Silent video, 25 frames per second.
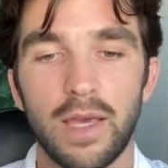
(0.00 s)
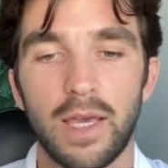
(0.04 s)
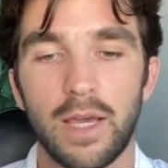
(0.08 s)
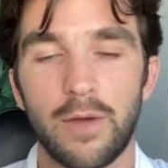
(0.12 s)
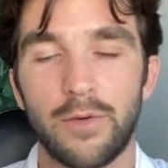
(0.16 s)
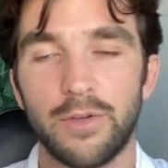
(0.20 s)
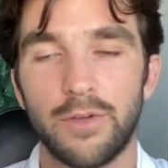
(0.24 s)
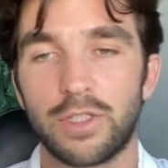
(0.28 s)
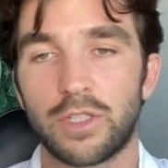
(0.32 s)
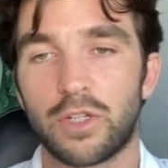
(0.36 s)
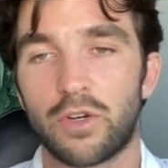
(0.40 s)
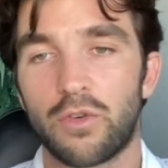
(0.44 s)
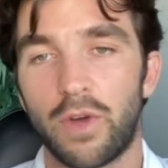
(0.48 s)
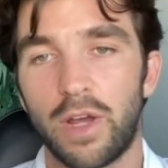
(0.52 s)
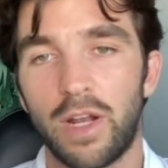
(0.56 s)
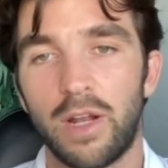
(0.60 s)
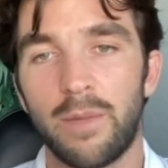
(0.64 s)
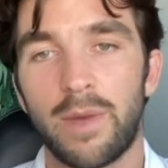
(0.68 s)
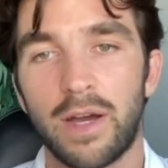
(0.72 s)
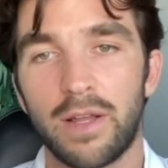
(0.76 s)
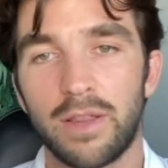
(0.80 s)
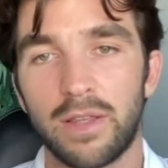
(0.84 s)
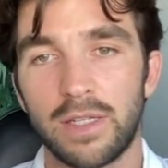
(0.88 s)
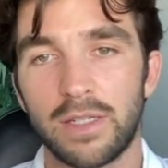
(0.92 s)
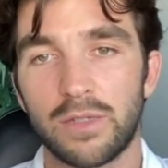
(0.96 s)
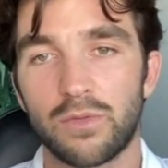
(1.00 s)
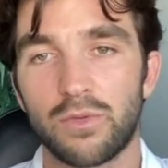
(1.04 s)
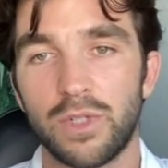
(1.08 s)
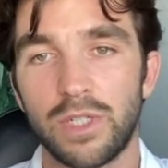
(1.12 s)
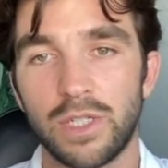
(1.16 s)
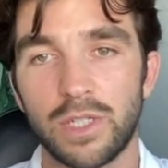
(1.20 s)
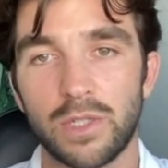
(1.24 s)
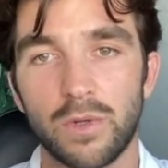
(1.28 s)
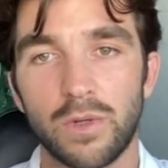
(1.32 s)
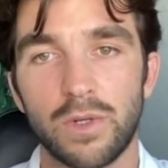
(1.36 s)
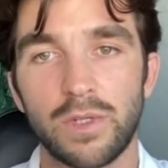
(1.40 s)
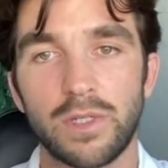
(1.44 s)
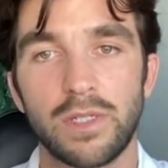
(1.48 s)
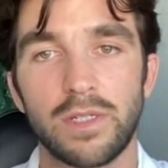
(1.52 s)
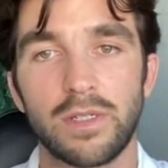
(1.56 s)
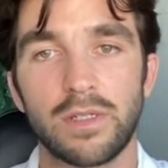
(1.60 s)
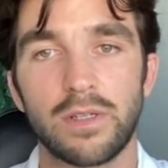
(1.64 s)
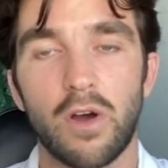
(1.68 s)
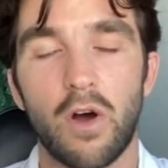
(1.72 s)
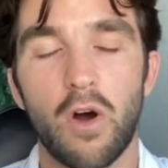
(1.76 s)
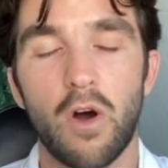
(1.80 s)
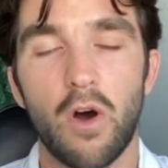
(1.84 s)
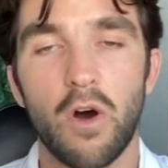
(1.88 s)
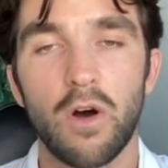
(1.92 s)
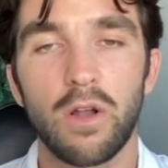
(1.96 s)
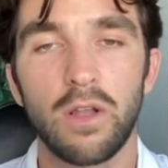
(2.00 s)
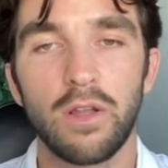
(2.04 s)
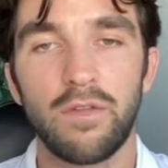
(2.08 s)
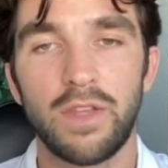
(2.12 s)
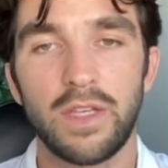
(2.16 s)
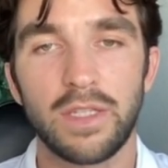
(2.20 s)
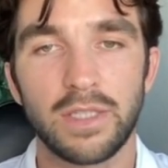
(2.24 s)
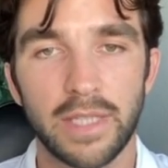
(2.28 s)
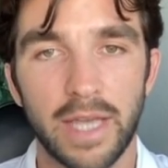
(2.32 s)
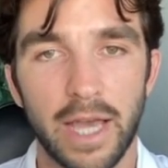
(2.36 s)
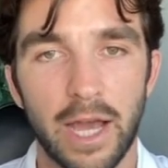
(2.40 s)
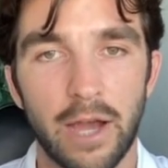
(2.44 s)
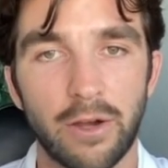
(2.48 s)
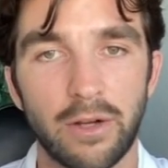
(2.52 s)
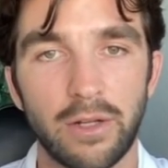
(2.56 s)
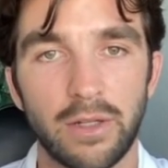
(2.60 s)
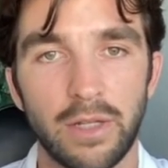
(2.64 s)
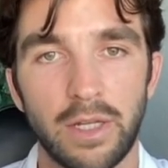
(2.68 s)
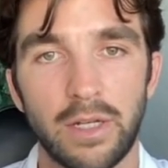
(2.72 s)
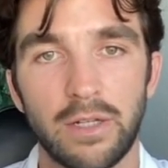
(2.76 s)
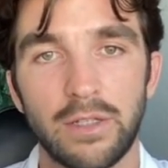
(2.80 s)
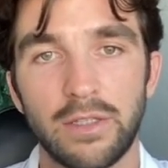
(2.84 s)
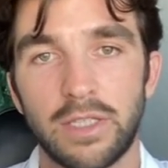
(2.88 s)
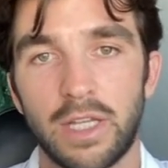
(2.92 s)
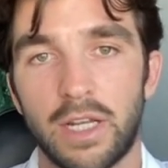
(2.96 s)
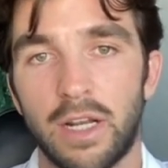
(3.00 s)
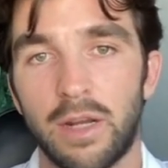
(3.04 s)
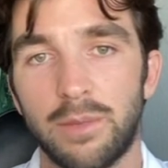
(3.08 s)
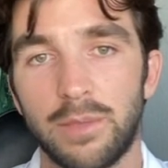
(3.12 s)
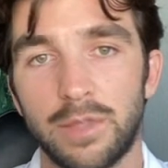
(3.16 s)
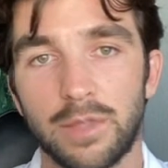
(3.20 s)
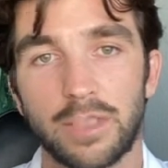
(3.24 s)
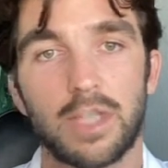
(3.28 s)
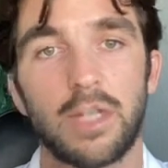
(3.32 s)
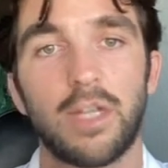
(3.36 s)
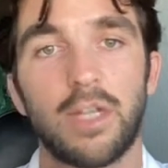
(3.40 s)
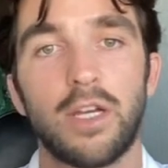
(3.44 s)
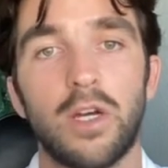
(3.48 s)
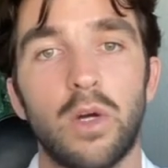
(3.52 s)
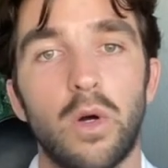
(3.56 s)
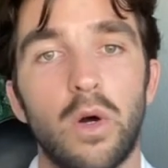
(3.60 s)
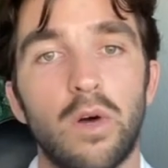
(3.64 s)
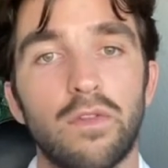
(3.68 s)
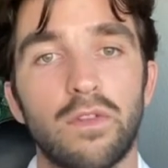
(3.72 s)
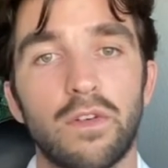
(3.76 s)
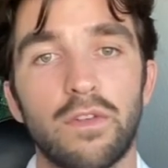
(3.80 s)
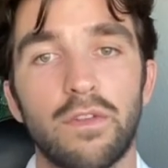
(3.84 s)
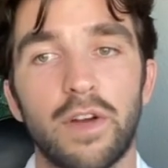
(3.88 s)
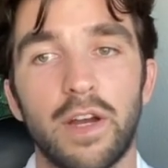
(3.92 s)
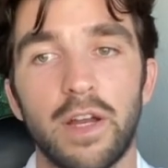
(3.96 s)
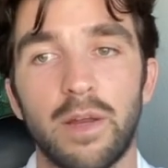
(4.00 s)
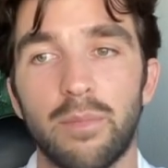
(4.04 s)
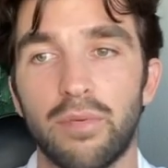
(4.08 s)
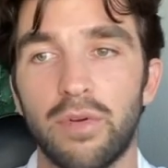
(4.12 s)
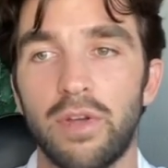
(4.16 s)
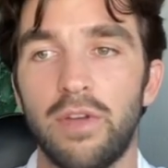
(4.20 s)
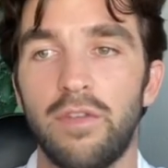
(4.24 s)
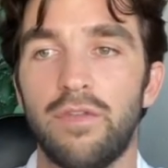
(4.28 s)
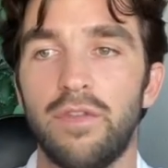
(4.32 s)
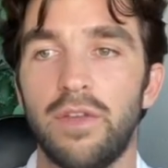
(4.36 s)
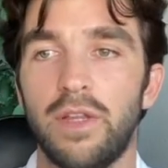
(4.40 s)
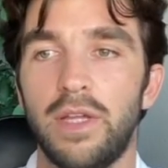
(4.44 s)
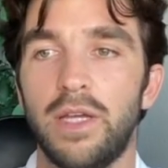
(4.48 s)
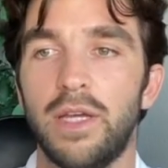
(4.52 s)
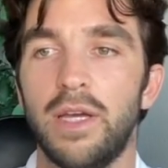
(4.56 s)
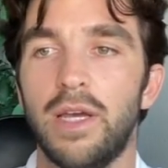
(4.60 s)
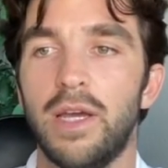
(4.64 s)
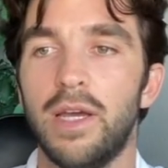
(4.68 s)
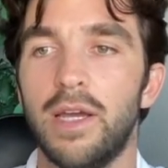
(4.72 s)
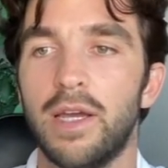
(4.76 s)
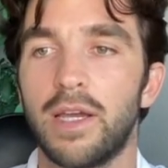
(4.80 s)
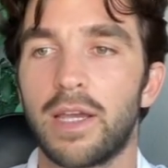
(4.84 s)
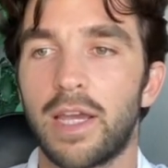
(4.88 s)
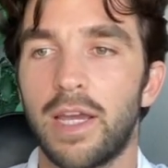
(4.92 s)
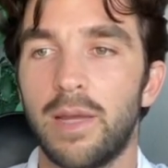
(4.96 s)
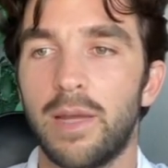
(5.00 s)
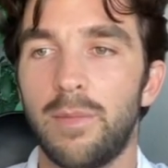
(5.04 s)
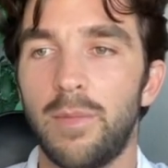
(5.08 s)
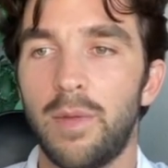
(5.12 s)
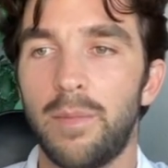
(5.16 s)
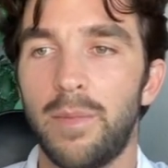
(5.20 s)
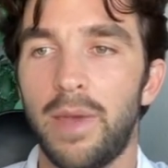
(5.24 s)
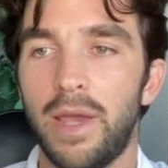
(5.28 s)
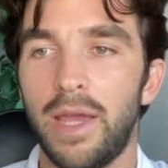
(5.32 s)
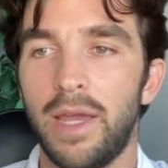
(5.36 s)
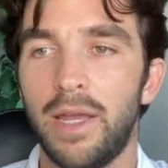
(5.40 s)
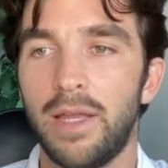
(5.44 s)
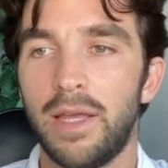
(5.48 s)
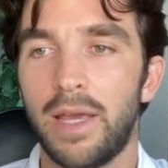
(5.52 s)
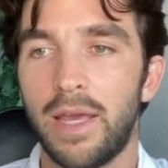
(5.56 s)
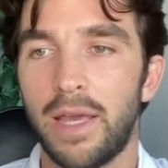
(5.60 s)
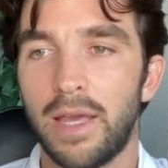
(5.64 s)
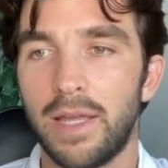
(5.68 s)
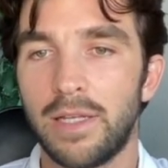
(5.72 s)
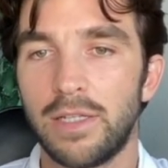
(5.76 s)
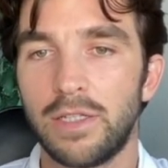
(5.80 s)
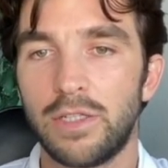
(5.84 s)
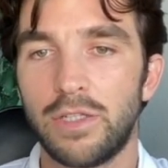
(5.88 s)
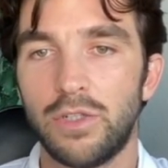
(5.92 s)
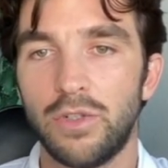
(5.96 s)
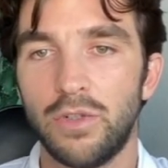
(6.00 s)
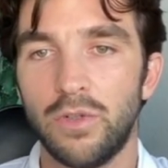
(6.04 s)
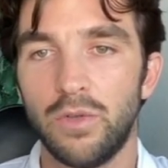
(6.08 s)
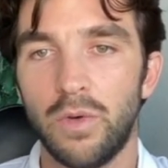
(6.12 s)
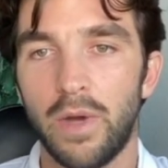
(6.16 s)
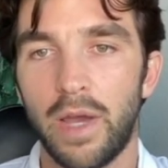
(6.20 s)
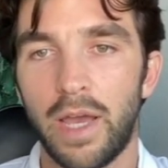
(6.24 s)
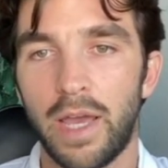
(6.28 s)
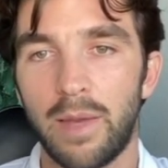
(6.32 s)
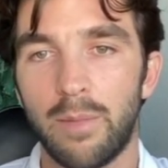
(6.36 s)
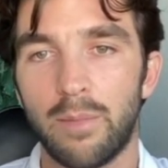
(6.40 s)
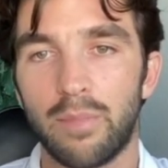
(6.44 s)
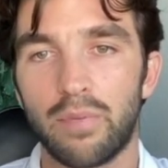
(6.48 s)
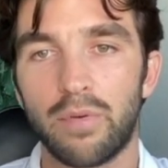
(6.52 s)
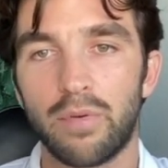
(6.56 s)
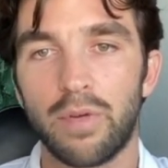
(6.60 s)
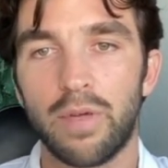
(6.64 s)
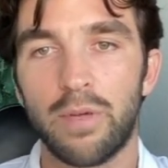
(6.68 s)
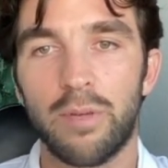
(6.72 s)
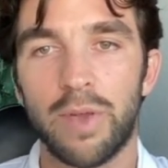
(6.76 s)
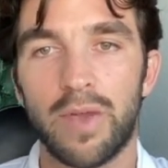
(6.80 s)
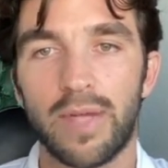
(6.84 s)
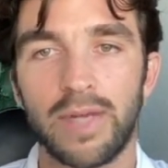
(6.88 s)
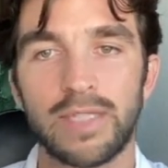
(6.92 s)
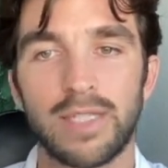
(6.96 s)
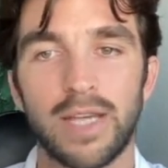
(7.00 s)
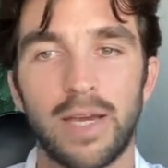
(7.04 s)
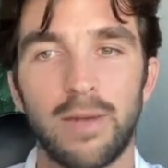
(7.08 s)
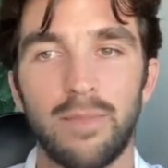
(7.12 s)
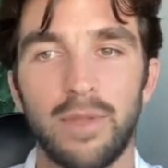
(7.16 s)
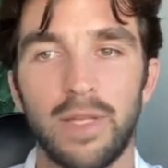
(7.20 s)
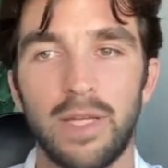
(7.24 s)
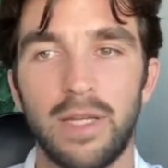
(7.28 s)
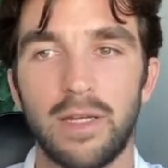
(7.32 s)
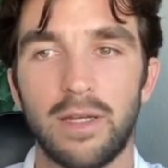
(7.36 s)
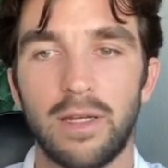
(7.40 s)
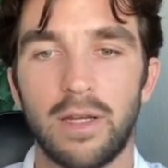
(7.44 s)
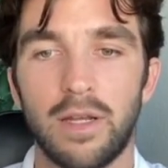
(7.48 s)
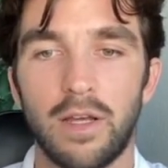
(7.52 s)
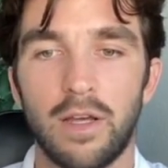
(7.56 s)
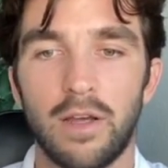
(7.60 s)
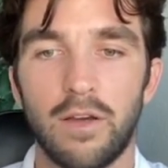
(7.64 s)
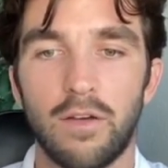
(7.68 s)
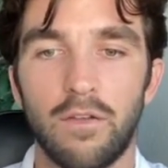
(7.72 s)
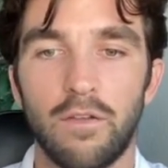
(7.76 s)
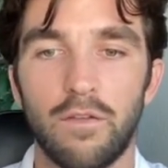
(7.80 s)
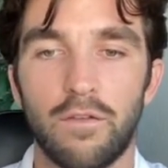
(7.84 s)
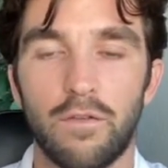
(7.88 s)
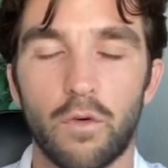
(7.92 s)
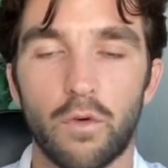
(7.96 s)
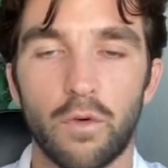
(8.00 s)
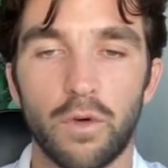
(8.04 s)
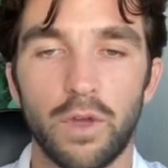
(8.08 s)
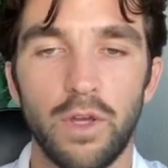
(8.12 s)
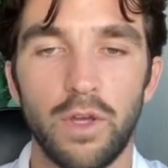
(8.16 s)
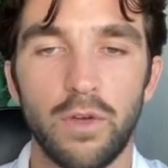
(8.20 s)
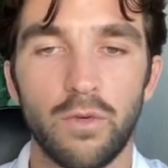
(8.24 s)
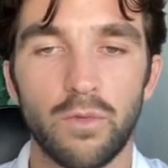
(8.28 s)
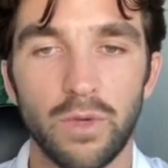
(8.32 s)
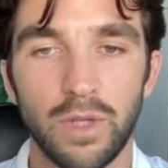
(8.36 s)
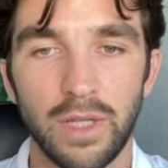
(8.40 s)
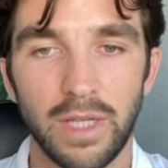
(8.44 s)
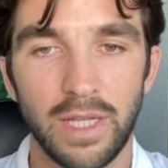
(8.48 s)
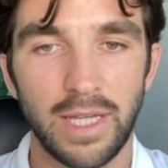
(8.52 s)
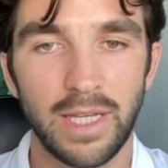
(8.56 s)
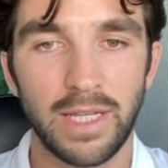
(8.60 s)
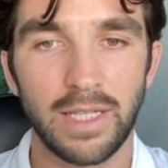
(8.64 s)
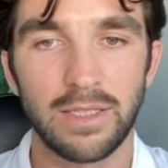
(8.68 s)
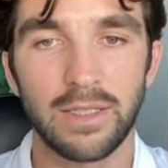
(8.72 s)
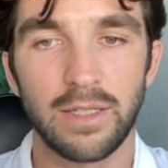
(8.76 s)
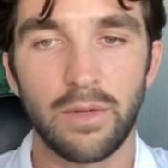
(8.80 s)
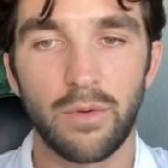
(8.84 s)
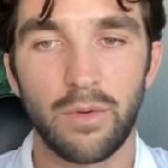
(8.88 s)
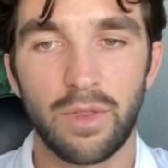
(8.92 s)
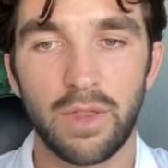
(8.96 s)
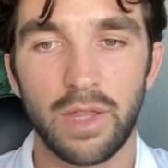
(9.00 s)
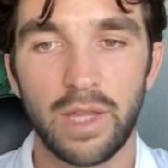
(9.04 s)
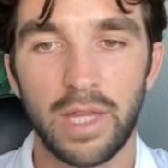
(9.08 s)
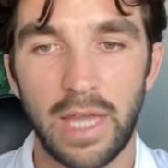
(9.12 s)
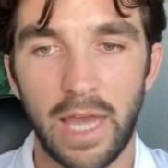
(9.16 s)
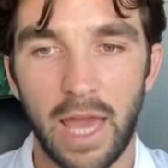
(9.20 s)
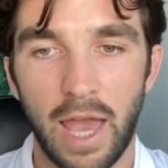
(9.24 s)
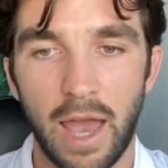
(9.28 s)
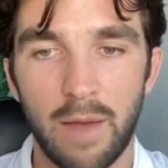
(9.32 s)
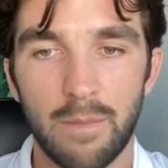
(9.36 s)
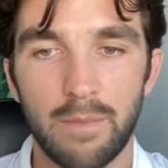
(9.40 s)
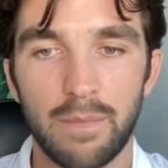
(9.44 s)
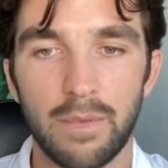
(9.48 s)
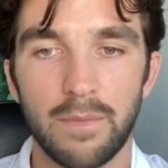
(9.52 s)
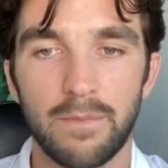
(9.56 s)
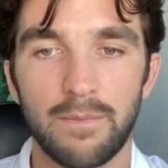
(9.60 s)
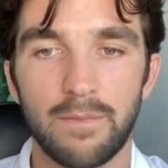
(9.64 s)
What's great about this resource is all of these calculators that I'm just going to go over very briefly can be made into a pre-made template for you really easily within the app.